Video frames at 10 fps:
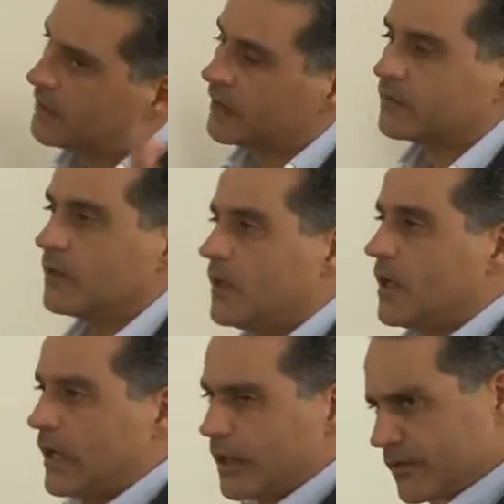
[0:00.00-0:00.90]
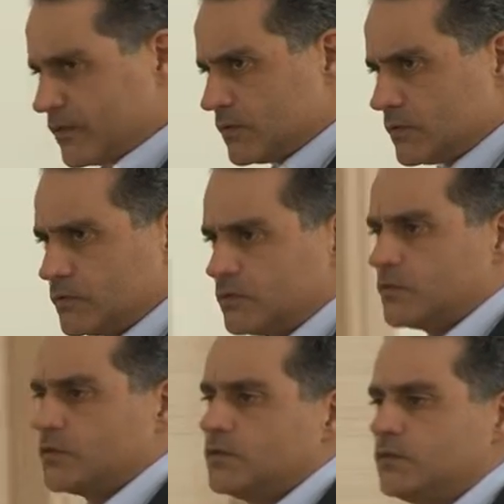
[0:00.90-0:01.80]
about how you
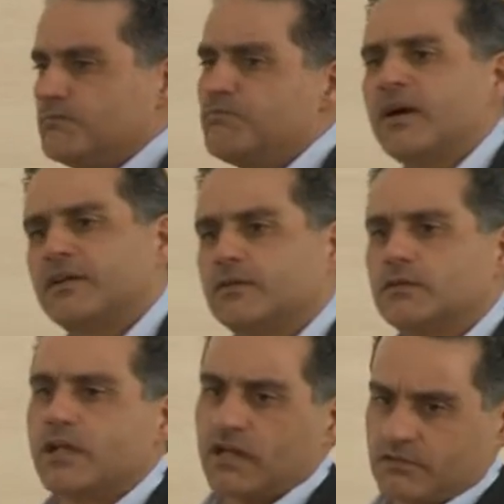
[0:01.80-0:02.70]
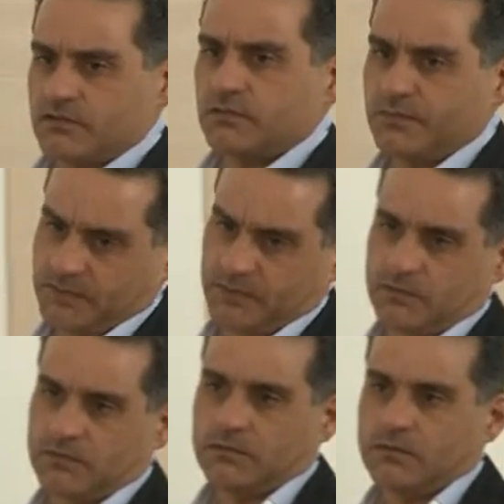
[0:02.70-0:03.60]
could better counsel people.
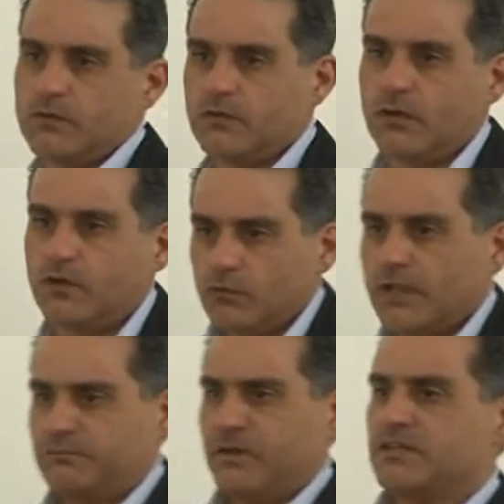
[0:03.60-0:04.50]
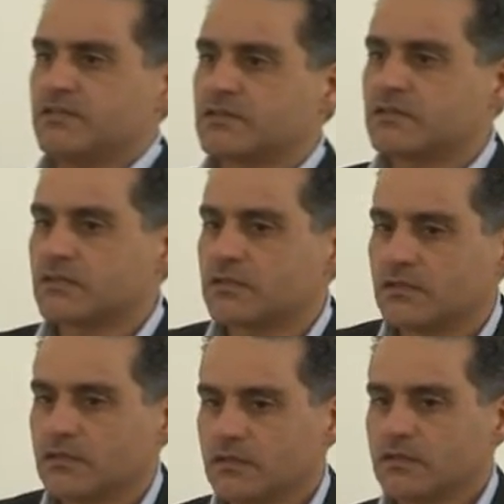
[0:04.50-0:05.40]
Uh, on what basis?
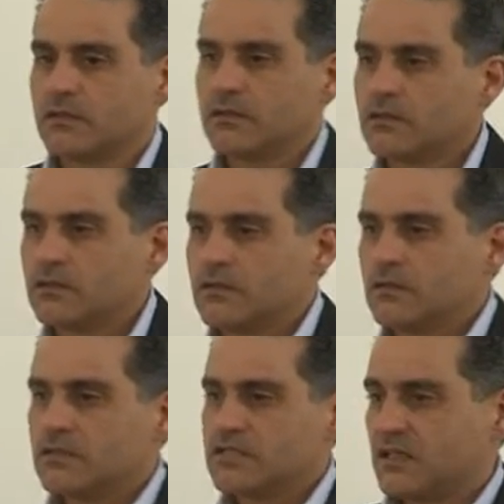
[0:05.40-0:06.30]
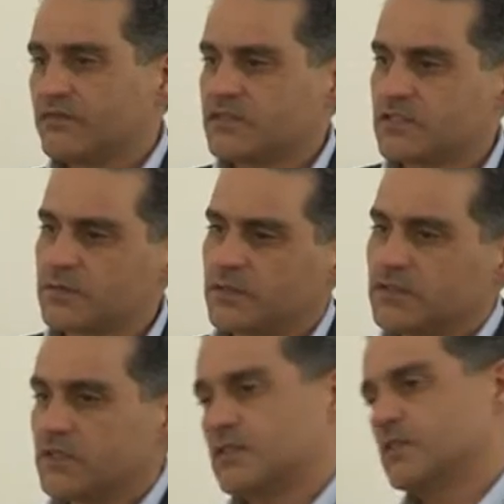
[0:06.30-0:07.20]
Self
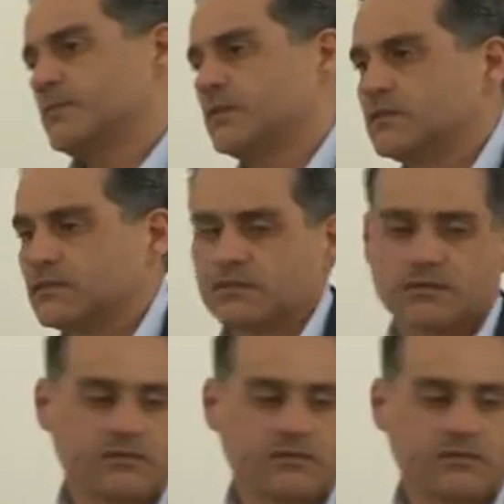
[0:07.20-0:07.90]
assessment, assessment,